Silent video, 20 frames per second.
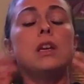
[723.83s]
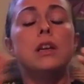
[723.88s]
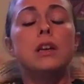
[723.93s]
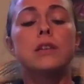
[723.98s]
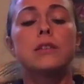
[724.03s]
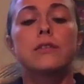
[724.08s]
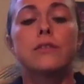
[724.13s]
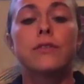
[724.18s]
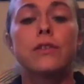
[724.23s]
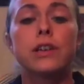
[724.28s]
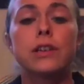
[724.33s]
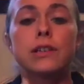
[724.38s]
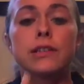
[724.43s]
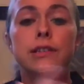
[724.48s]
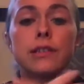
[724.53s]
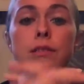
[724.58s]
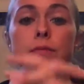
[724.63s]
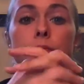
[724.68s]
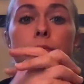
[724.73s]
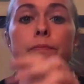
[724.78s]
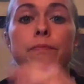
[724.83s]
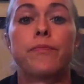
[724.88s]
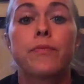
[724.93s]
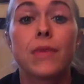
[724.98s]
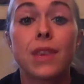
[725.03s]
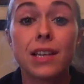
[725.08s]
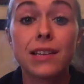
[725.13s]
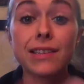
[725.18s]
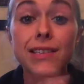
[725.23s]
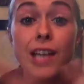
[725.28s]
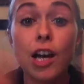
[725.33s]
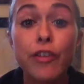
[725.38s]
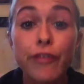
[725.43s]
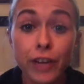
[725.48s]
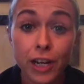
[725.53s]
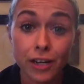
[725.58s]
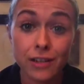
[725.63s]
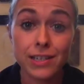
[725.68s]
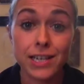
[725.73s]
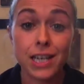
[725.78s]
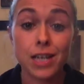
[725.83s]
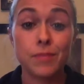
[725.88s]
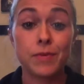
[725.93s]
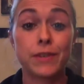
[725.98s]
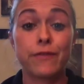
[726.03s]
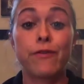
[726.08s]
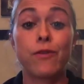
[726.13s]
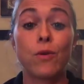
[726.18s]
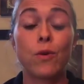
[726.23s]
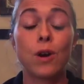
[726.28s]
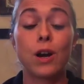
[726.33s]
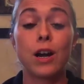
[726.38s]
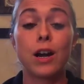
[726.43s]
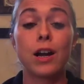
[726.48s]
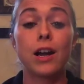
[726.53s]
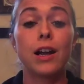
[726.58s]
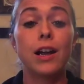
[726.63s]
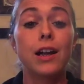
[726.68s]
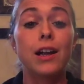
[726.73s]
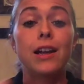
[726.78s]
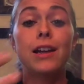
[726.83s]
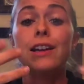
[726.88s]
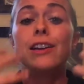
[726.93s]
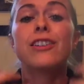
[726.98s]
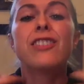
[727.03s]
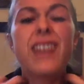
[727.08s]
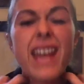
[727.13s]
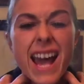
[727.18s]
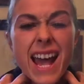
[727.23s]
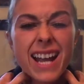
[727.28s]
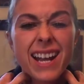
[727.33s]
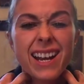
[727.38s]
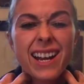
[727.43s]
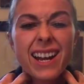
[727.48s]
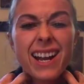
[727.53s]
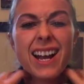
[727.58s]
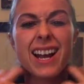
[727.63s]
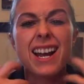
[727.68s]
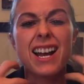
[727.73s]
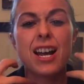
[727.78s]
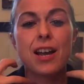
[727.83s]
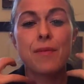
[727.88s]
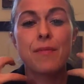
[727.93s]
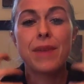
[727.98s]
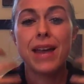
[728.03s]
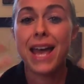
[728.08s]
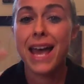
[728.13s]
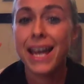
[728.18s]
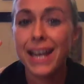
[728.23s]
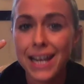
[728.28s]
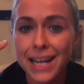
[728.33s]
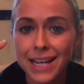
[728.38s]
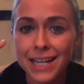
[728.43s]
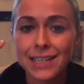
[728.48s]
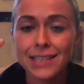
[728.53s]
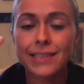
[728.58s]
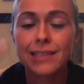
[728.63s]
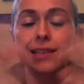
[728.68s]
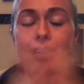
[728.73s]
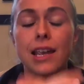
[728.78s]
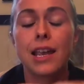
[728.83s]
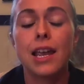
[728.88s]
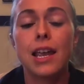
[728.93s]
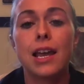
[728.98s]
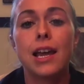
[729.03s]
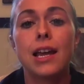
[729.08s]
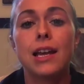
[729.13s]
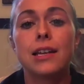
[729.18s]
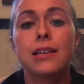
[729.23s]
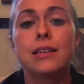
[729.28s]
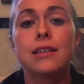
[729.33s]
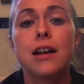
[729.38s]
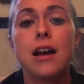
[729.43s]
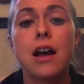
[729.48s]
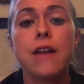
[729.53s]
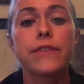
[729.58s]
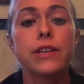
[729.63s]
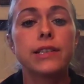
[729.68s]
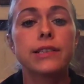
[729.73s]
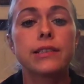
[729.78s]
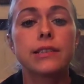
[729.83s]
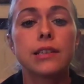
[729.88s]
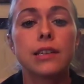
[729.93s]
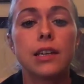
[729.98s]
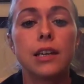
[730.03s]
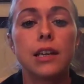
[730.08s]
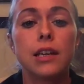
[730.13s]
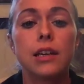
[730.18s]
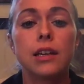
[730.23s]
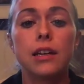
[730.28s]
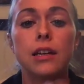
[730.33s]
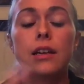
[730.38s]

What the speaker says: So there's some self-care tips for your neck, headaches, and obviously